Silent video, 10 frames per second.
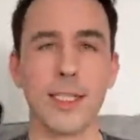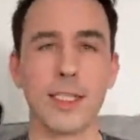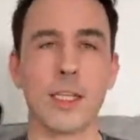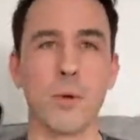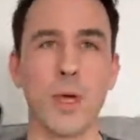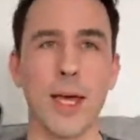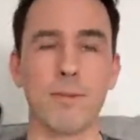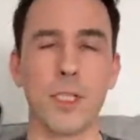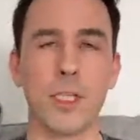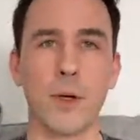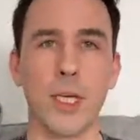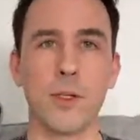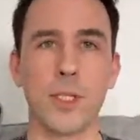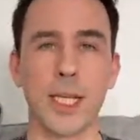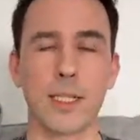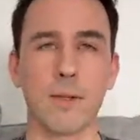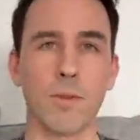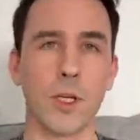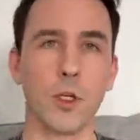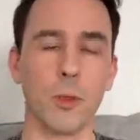and so we have to do it using
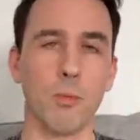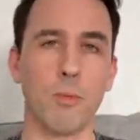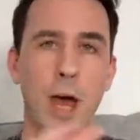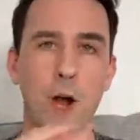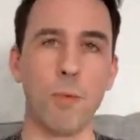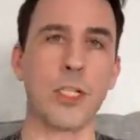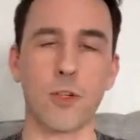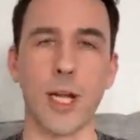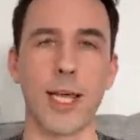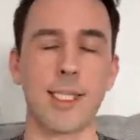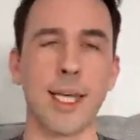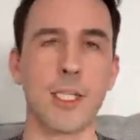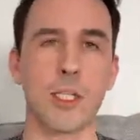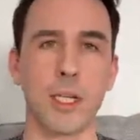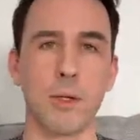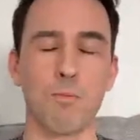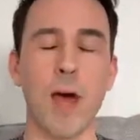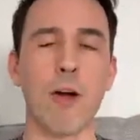something called parameterization,